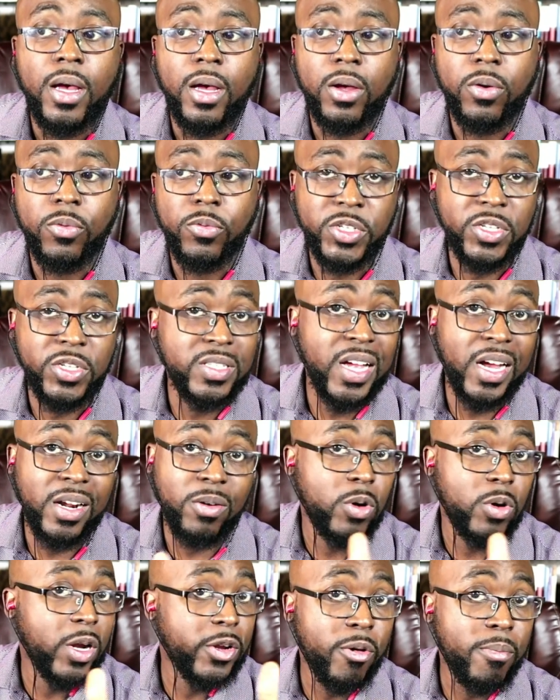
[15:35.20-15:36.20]
which is not
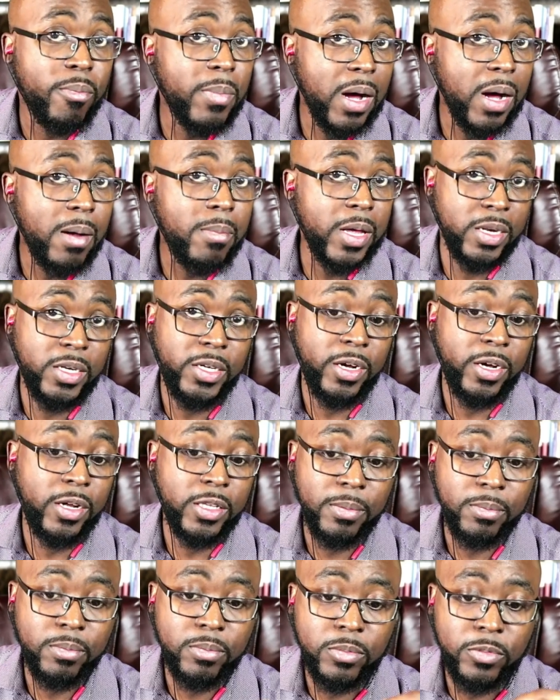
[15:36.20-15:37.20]
what their mom and tell
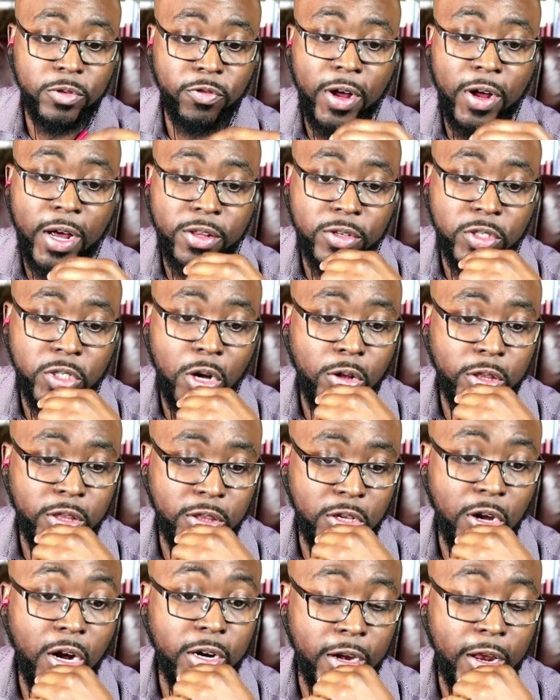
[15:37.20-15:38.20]
them father taught,
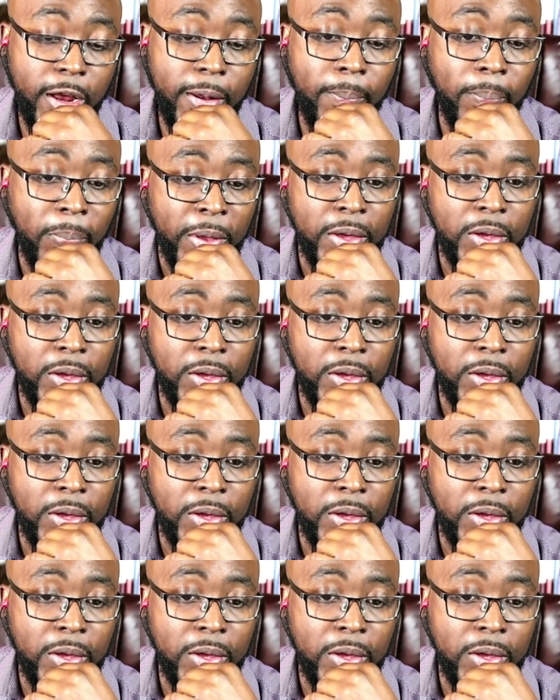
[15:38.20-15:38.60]
taught them.